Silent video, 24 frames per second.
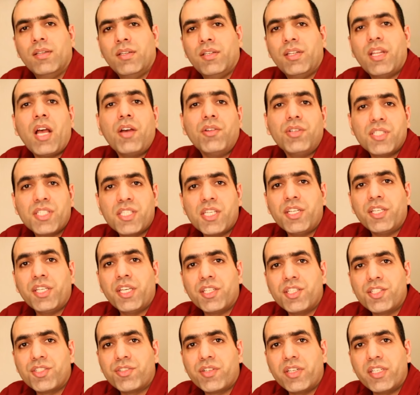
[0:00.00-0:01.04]
Now the
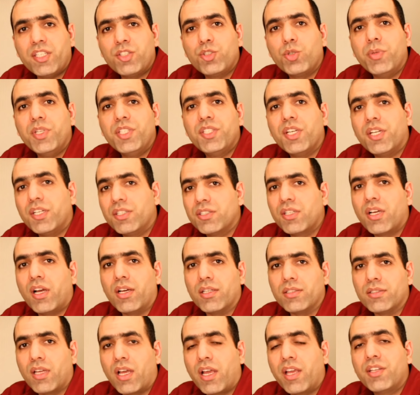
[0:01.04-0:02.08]
circuit is ready to be turned
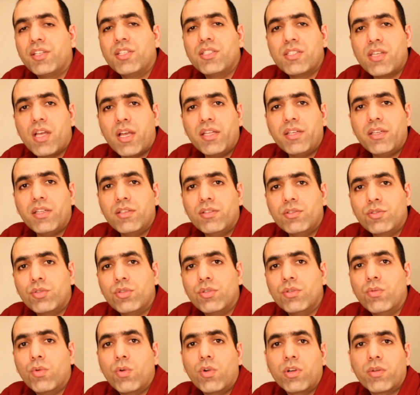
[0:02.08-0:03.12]
on. I designed it
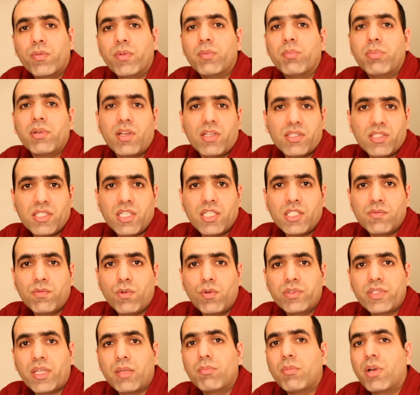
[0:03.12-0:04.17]
to work with
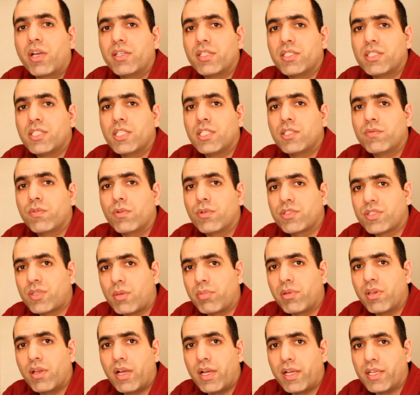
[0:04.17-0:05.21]
+6V and -6V
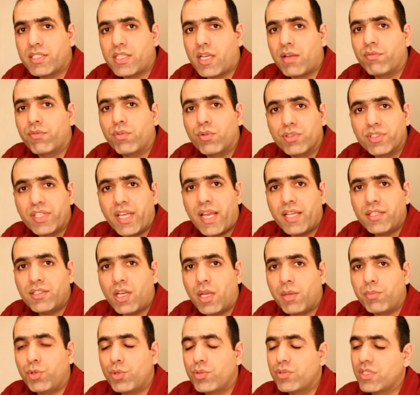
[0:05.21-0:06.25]
supplies, and for that
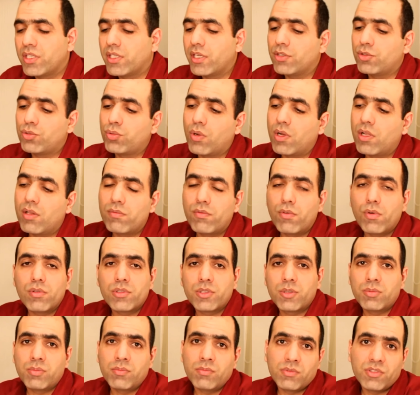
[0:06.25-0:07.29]
I'm using a
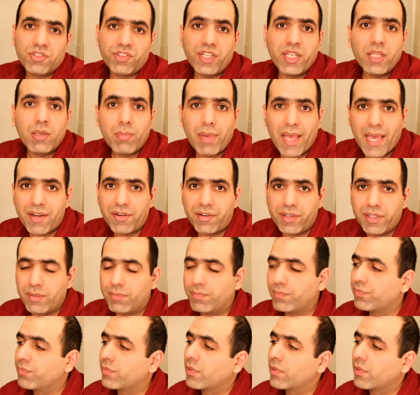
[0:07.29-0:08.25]
12V drill battery.